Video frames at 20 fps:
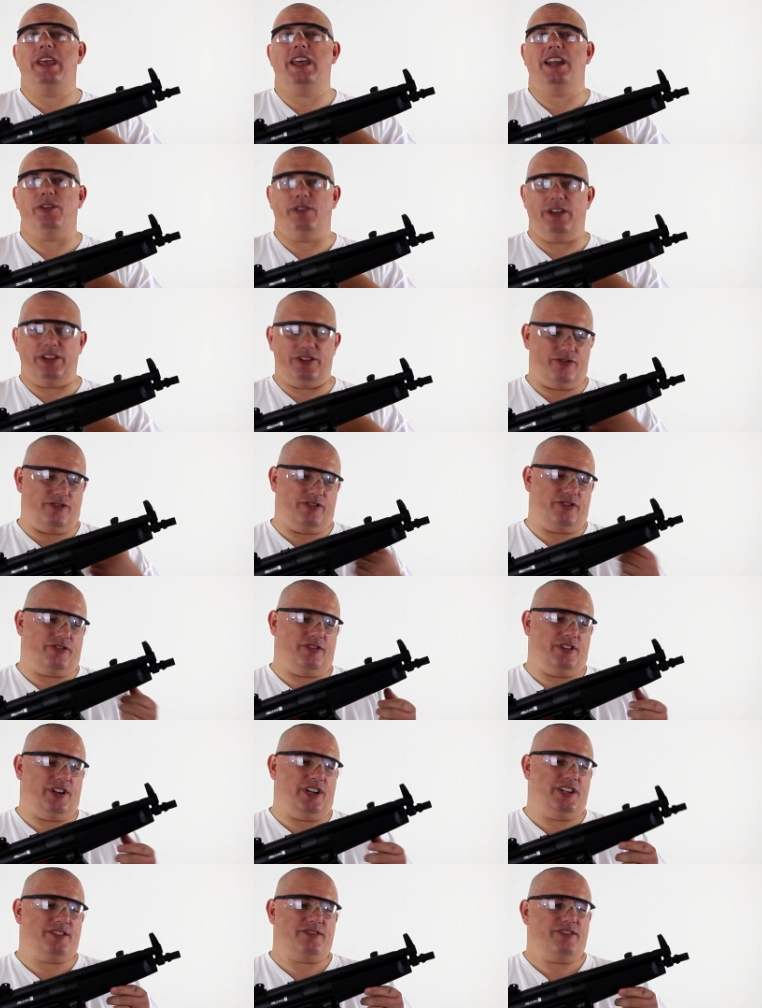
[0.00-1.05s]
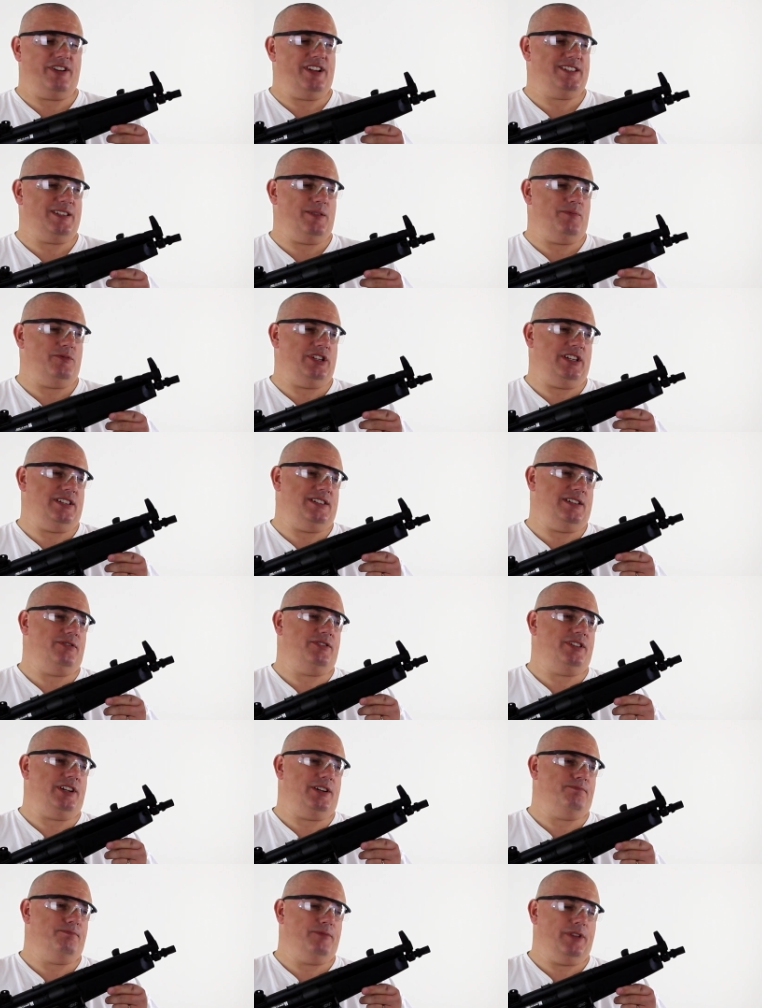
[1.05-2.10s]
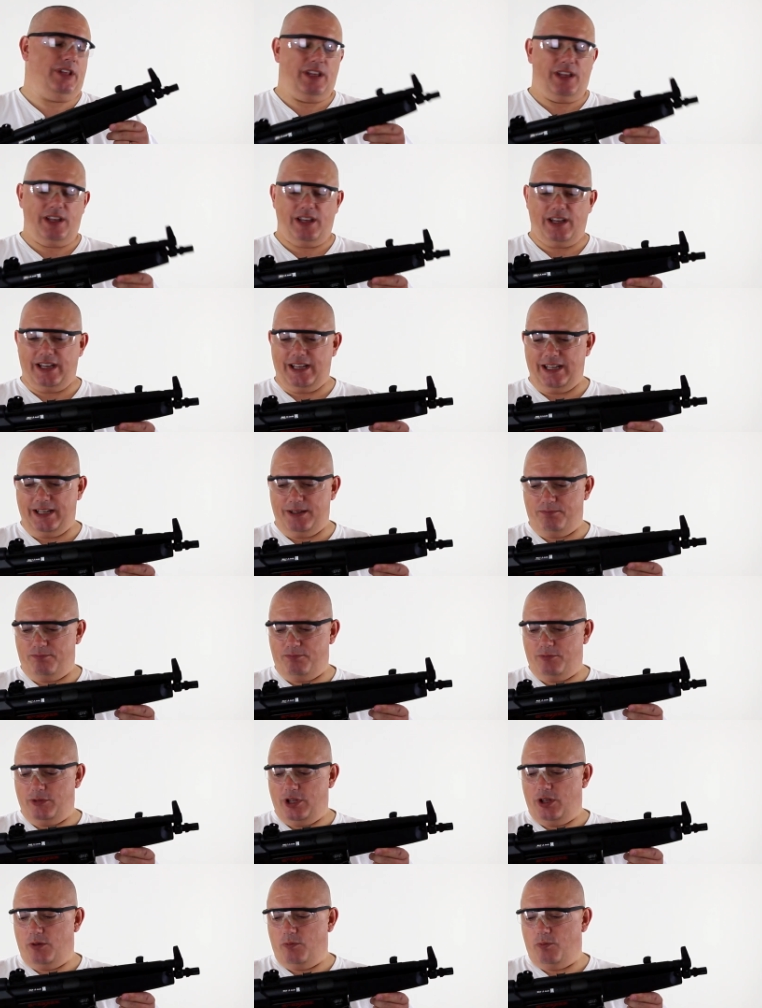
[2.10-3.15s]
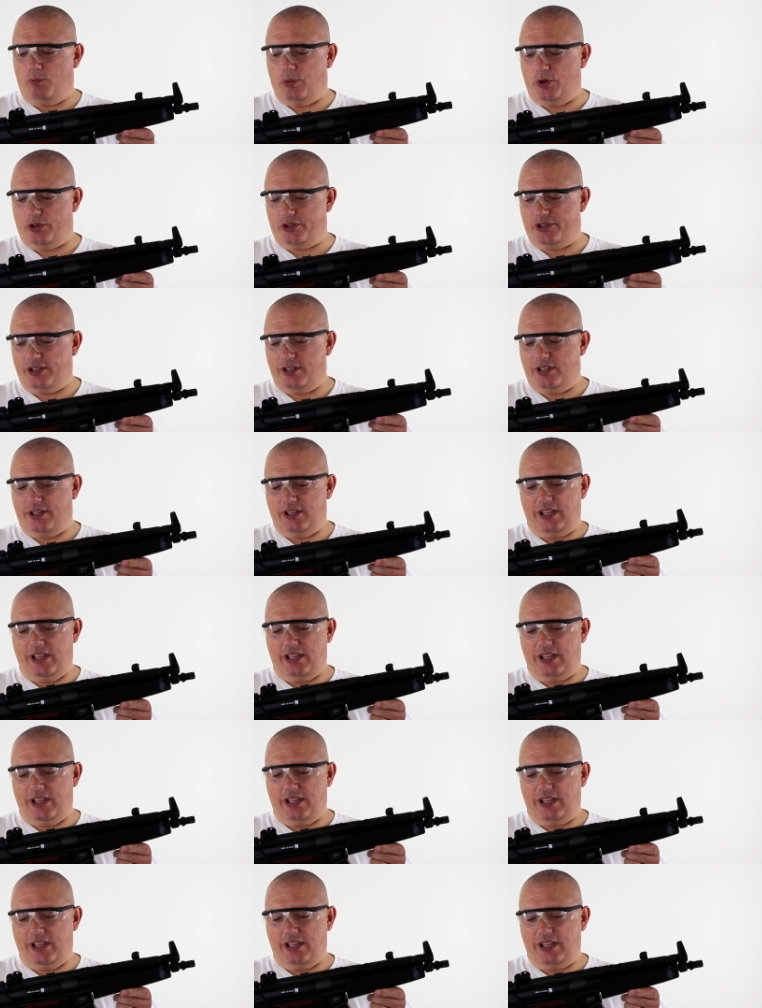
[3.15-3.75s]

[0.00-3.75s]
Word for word: me anyway, there are other nicer SMGs out there. Um, but